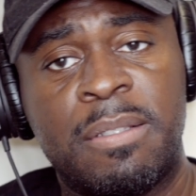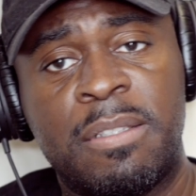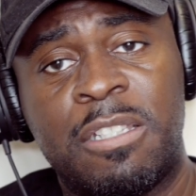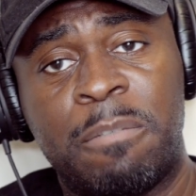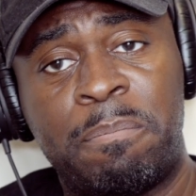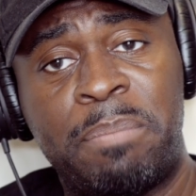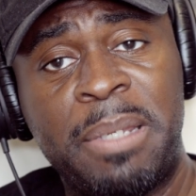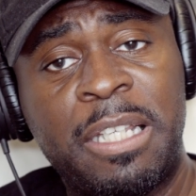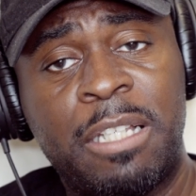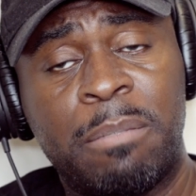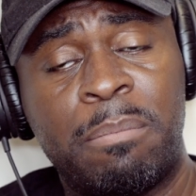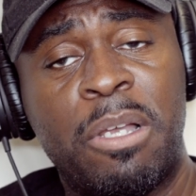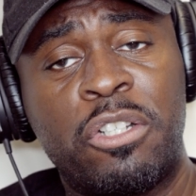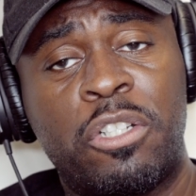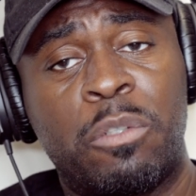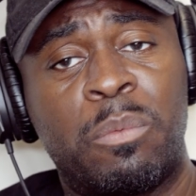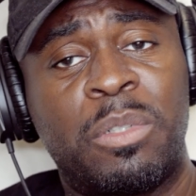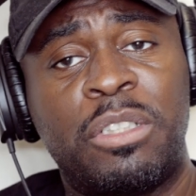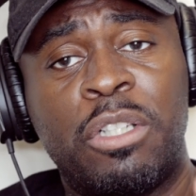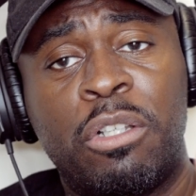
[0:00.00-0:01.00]
To be
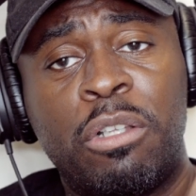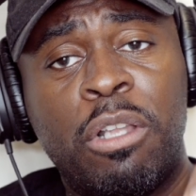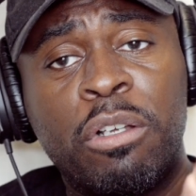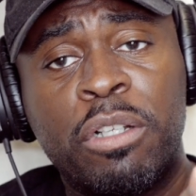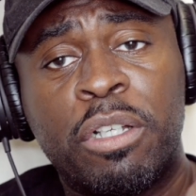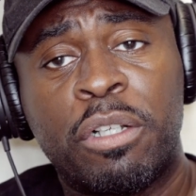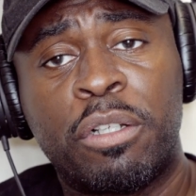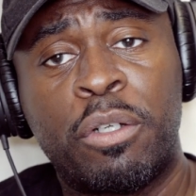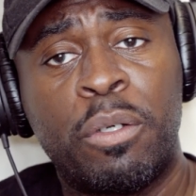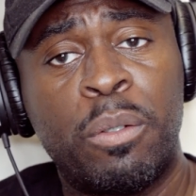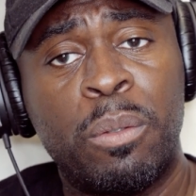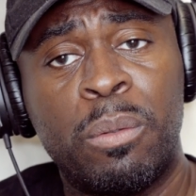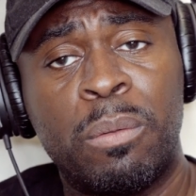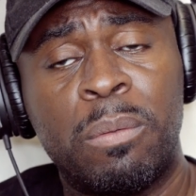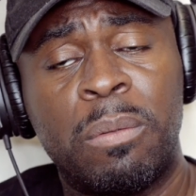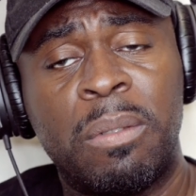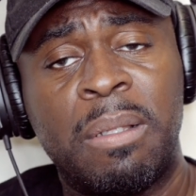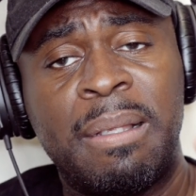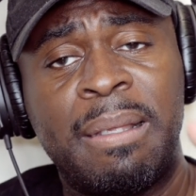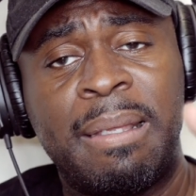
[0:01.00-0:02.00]
commercial was no longer
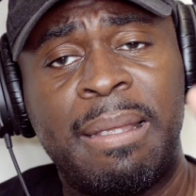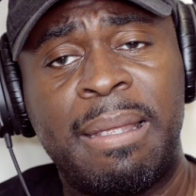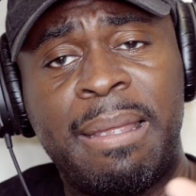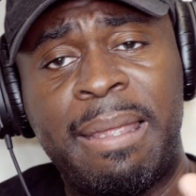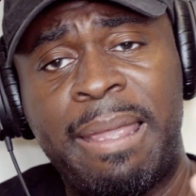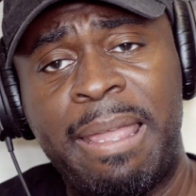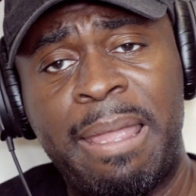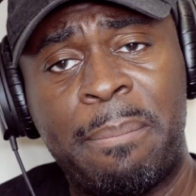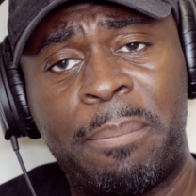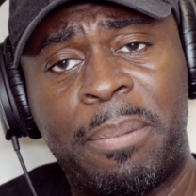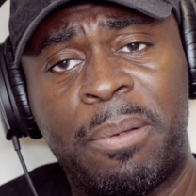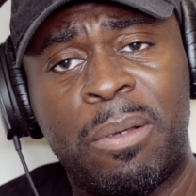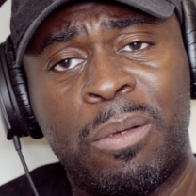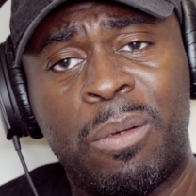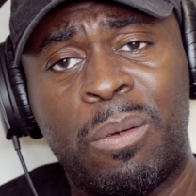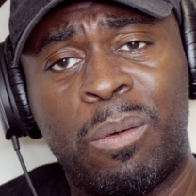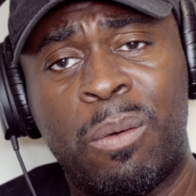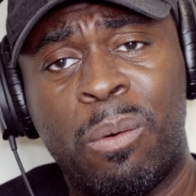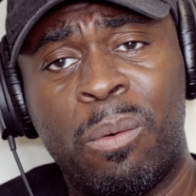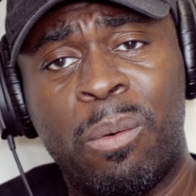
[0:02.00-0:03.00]
cool, hip,
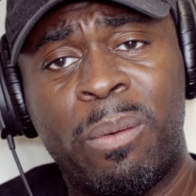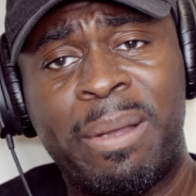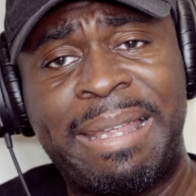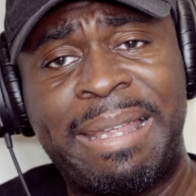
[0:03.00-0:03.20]
or